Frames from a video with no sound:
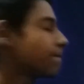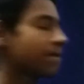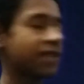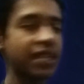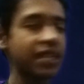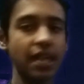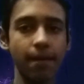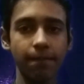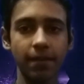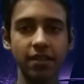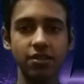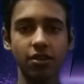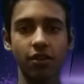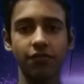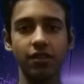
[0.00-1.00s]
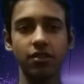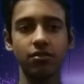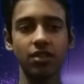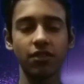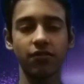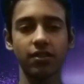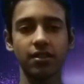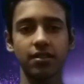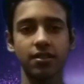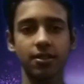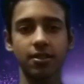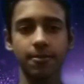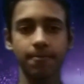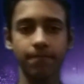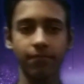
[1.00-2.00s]
temperature of the universe.
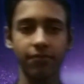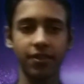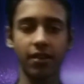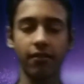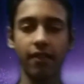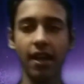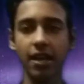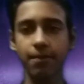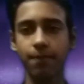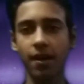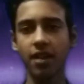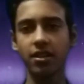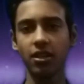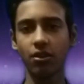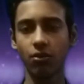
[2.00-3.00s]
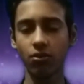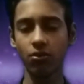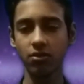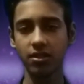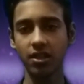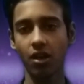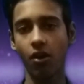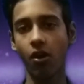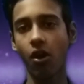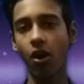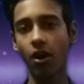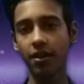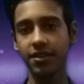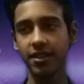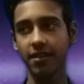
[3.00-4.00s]
The red part denotes the
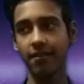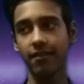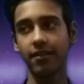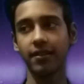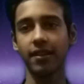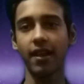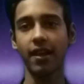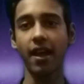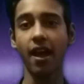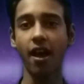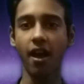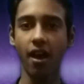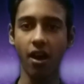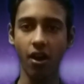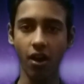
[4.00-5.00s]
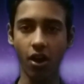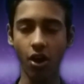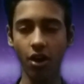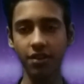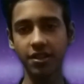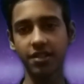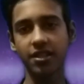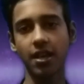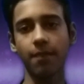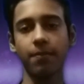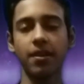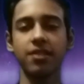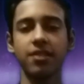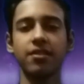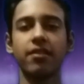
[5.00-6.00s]
hotter
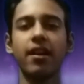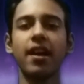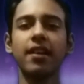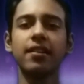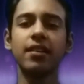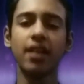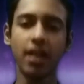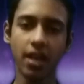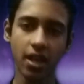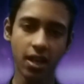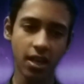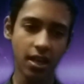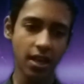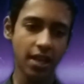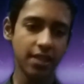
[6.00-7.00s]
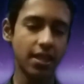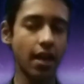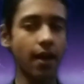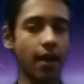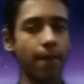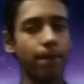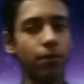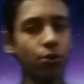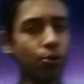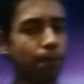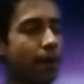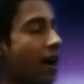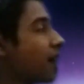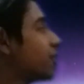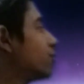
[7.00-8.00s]
temperature, and the blue
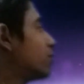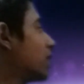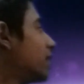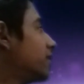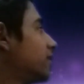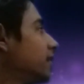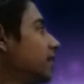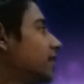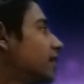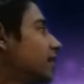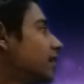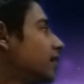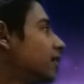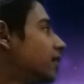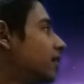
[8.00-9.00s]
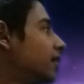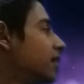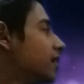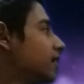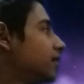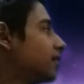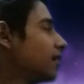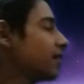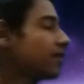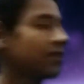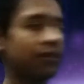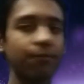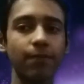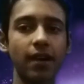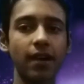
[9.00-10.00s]
part you can see there, this
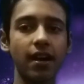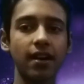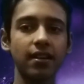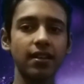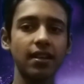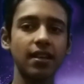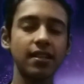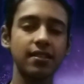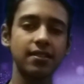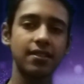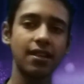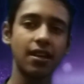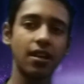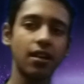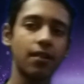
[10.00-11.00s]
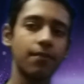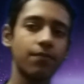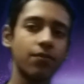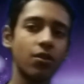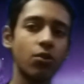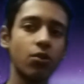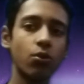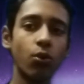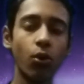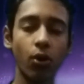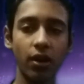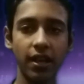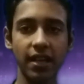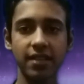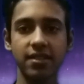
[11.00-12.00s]
part is the
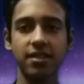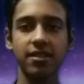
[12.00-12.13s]
coldest